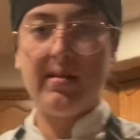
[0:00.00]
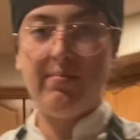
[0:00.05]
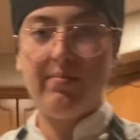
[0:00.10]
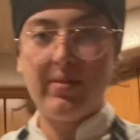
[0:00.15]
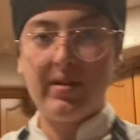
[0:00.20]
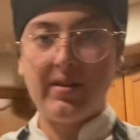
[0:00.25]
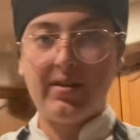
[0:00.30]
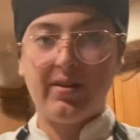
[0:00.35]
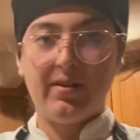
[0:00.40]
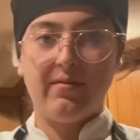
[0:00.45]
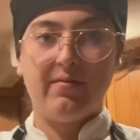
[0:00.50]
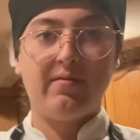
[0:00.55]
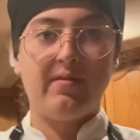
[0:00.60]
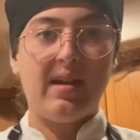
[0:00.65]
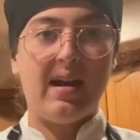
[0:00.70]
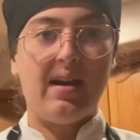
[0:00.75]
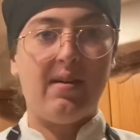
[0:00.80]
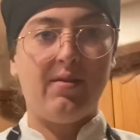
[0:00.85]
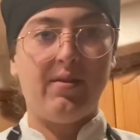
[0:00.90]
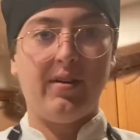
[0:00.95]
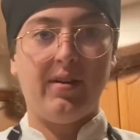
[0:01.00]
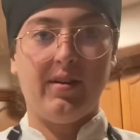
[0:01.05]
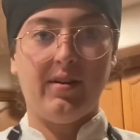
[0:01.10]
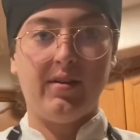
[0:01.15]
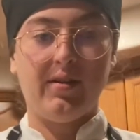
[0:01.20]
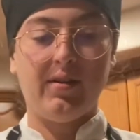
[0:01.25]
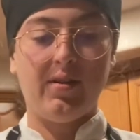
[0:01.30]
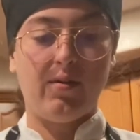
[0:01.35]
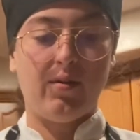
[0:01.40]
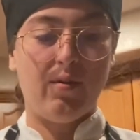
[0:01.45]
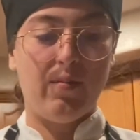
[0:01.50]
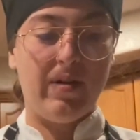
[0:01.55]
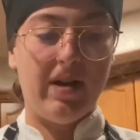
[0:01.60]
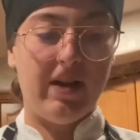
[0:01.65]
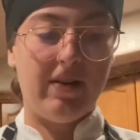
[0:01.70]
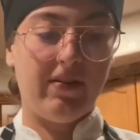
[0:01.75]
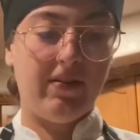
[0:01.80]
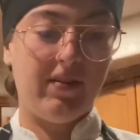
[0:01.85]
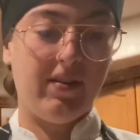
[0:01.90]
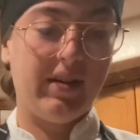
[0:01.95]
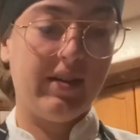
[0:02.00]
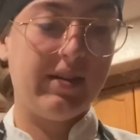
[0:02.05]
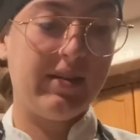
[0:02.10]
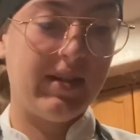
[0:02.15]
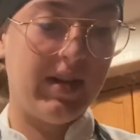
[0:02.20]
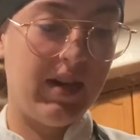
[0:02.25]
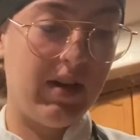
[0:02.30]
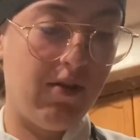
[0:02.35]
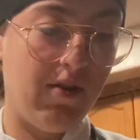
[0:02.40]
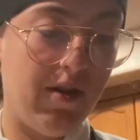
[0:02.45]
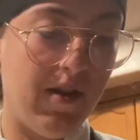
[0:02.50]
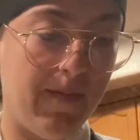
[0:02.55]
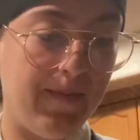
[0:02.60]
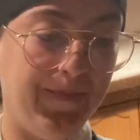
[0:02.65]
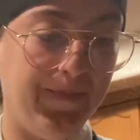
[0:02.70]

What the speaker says: butter, flour, cocoa powder, etc.